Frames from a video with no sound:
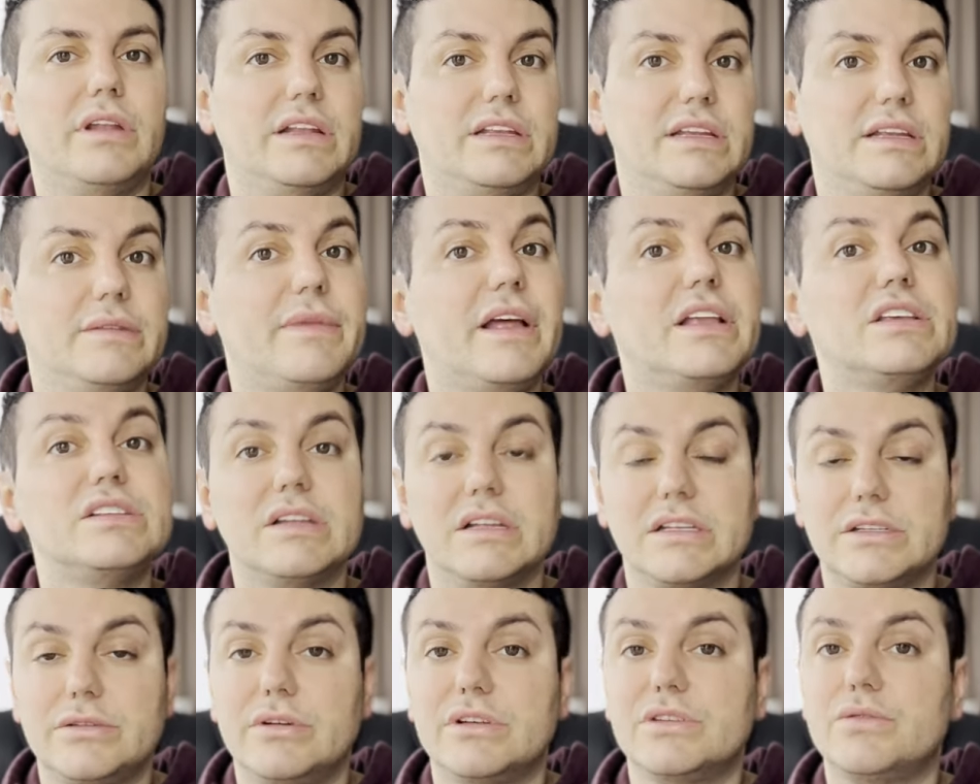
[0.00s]
They did
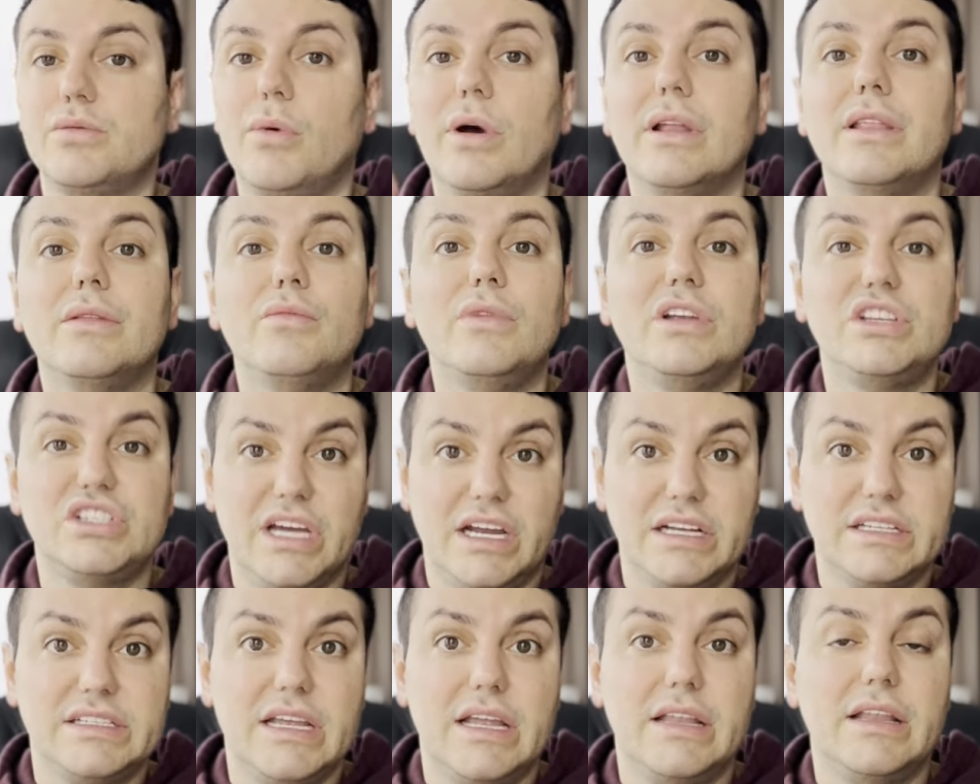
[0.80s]
mention that to us when we
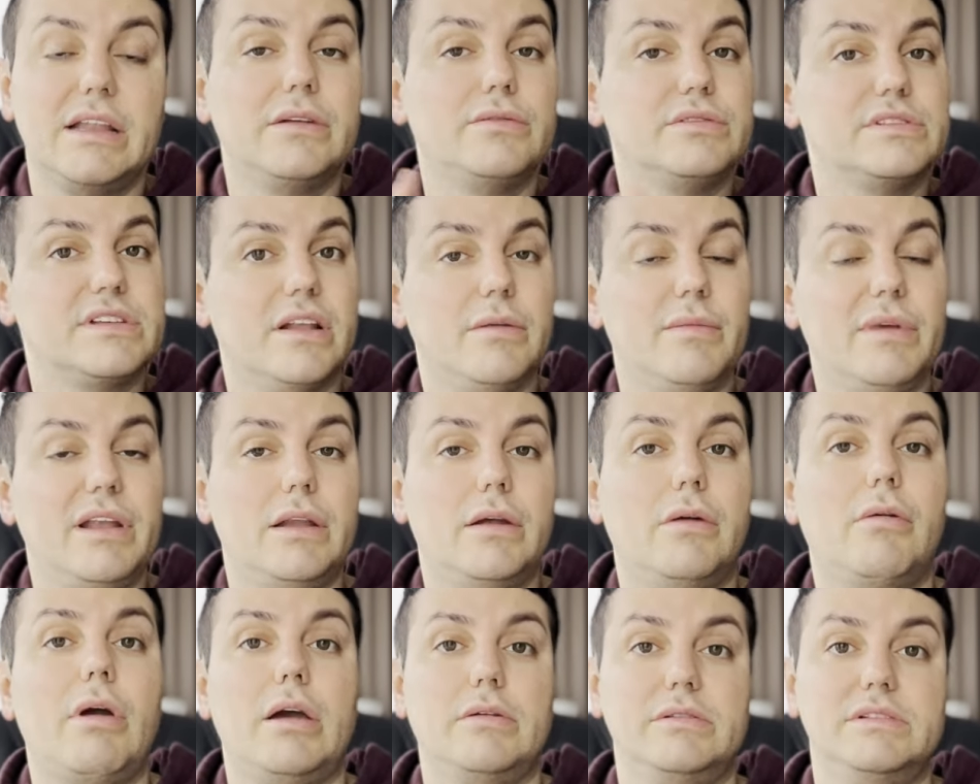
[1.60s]
checked in, that there was gonna be
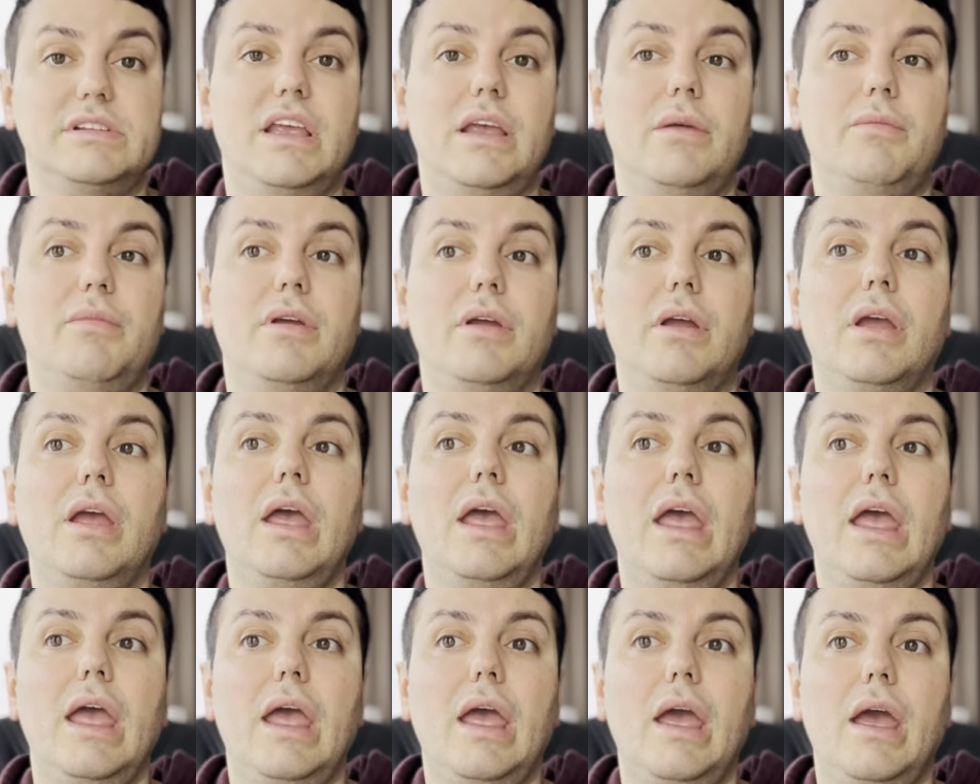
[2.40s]
no housekeeping,
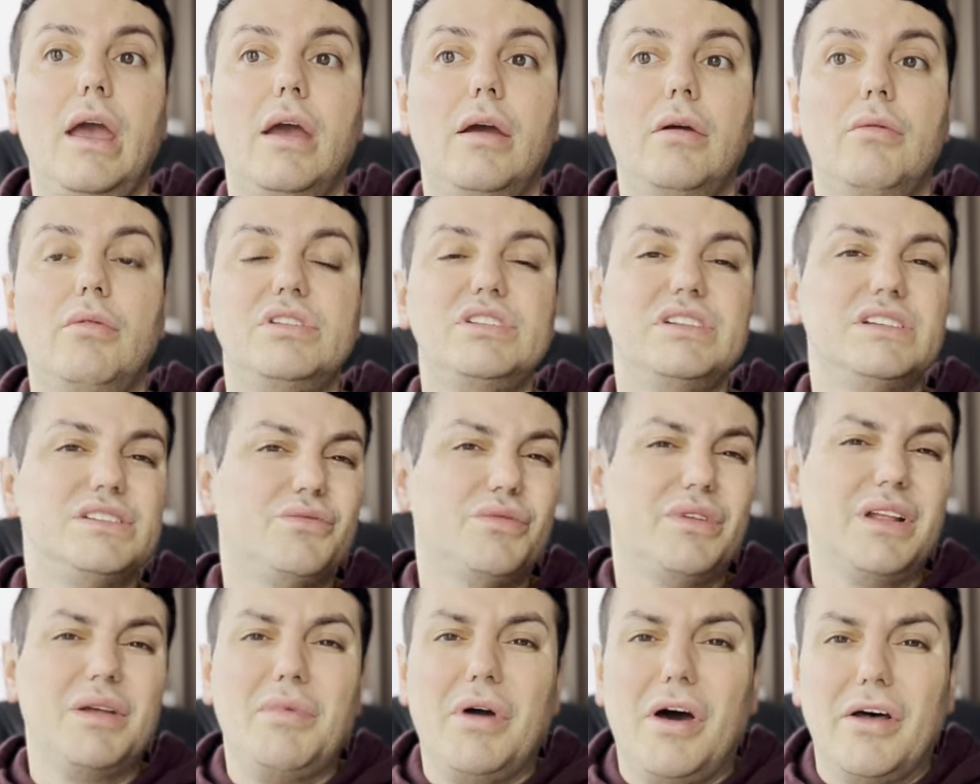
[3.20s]
which
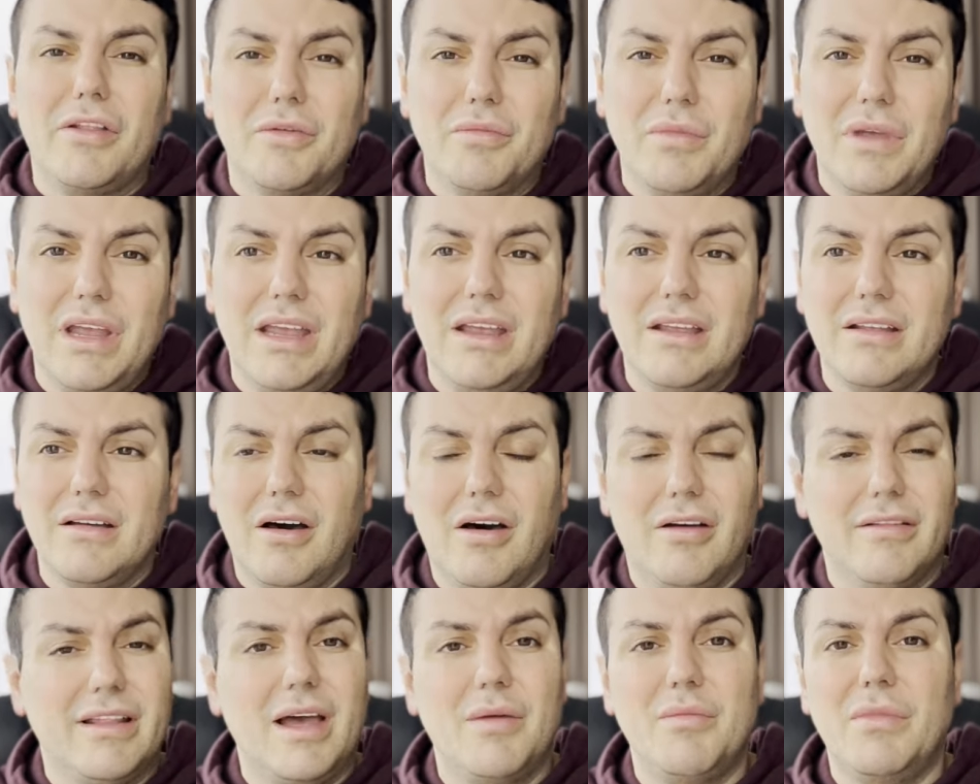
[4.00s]
doesn't really bother me
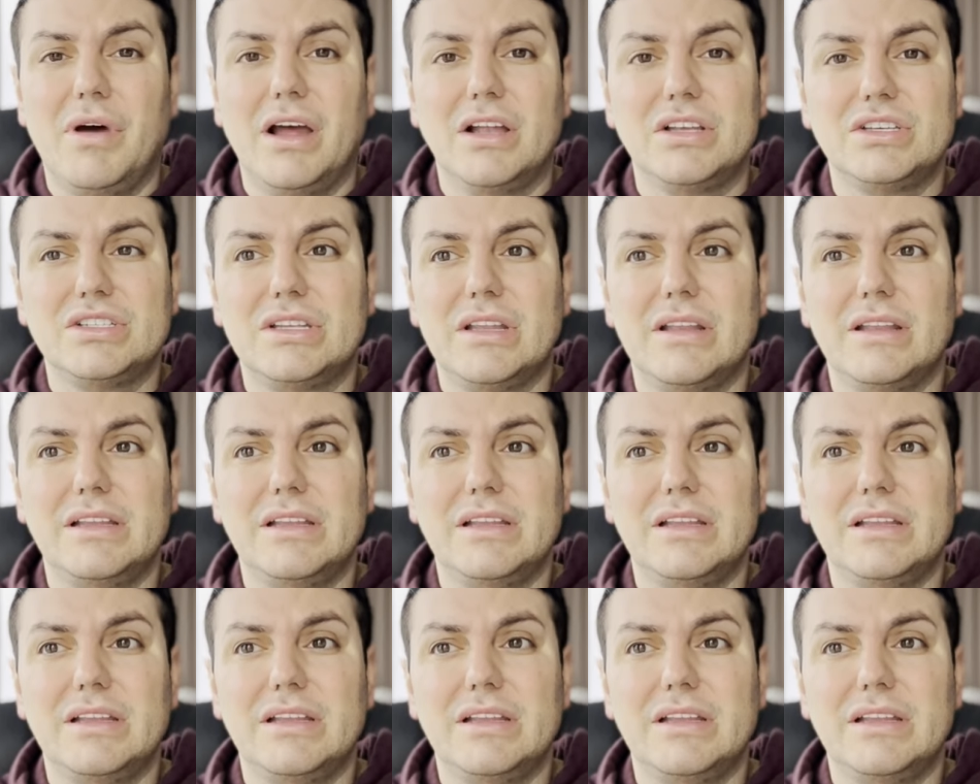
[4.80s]
all that much.